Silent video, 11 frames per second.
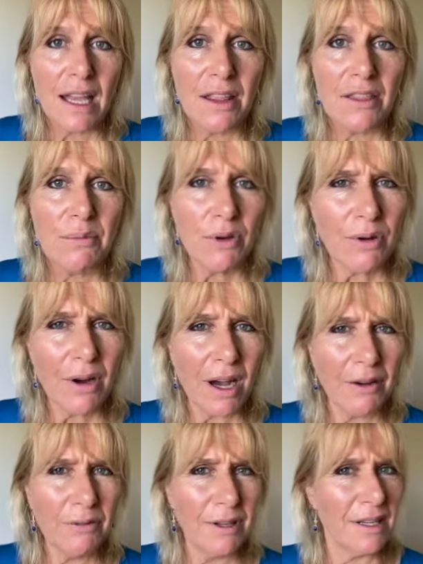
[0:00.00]
the more I
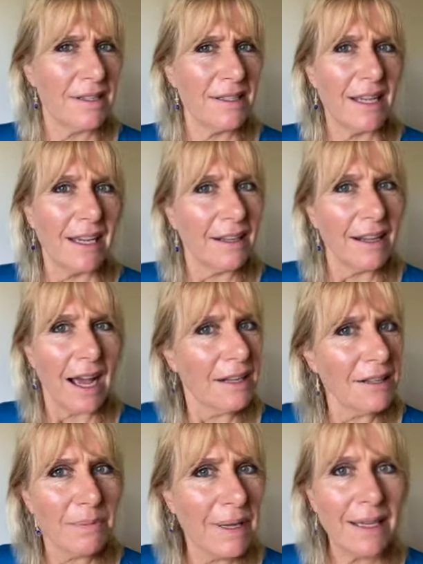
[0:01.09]
realize it
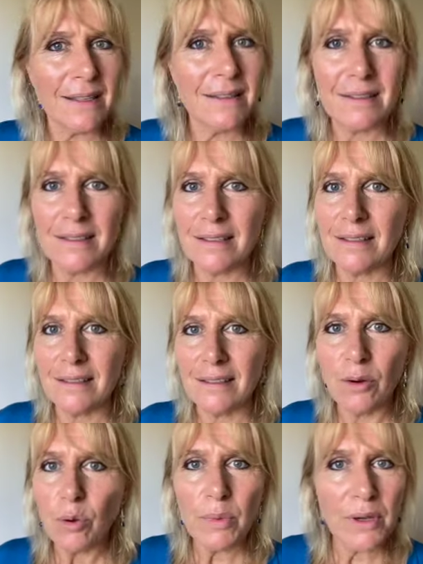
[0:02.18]
underpins
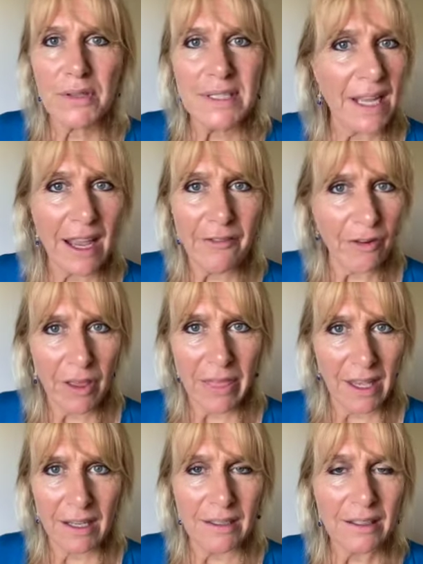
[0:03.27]
almost
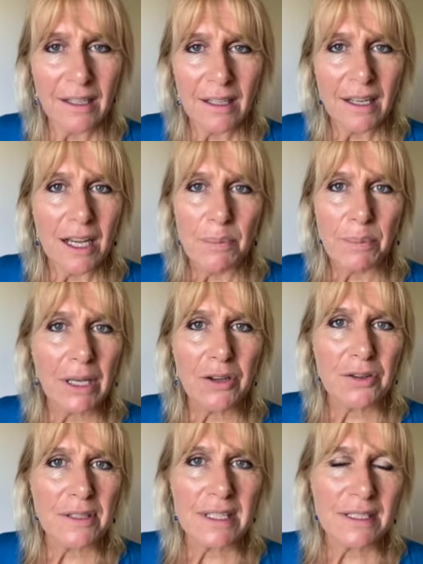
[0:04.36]
everything
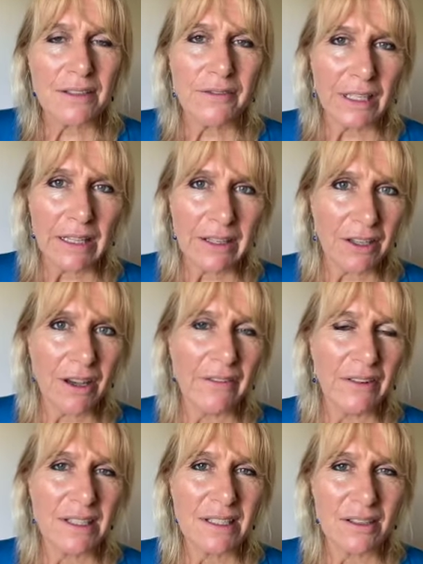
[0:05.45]
because it's a feeling that you have
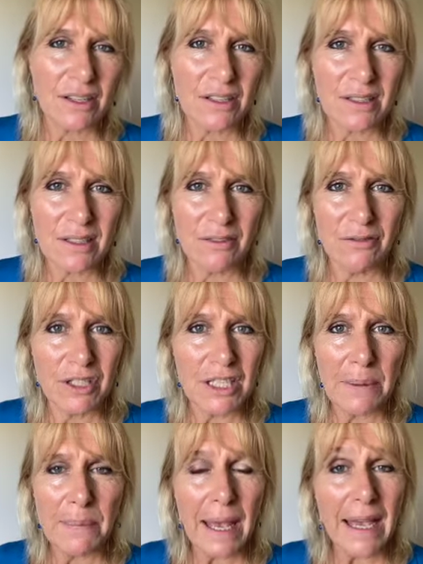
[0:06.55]
inside yourself which
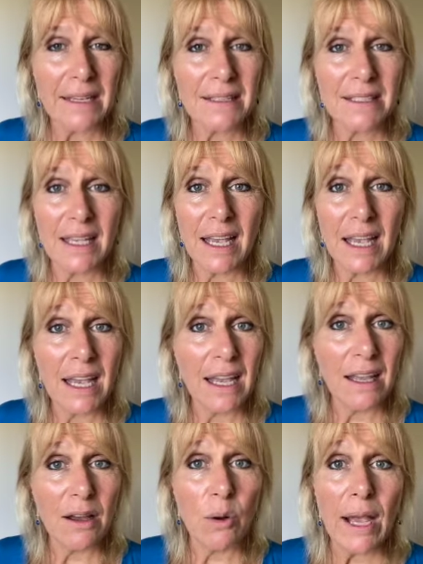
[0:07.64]
impacts
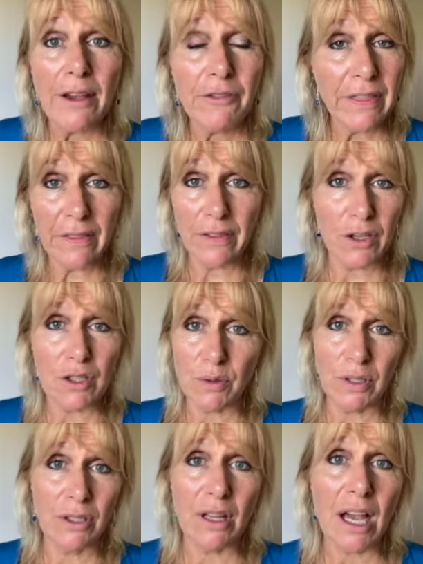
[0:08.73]
everything that you do in
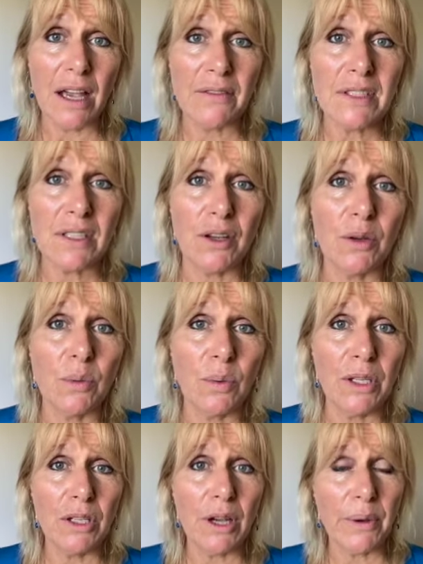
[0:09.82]
your life. So when
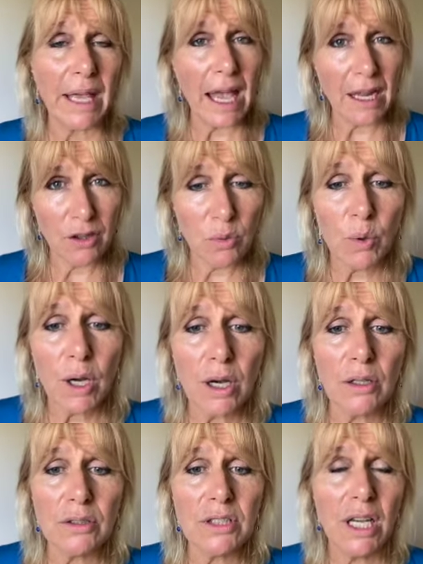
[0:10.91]
you're going out in the
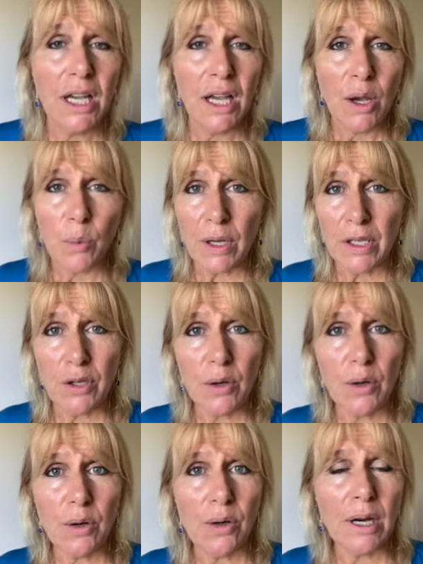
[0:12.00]
world, when
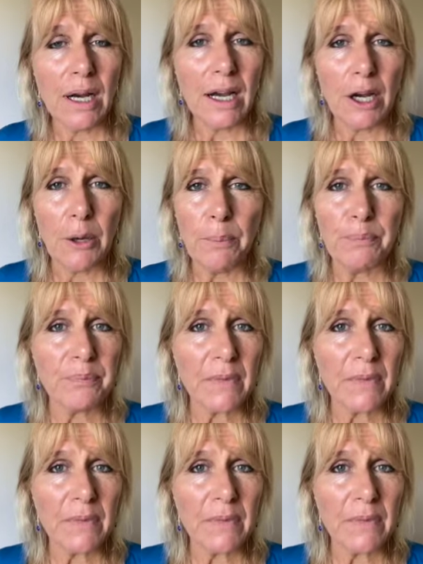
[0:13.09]
you're um,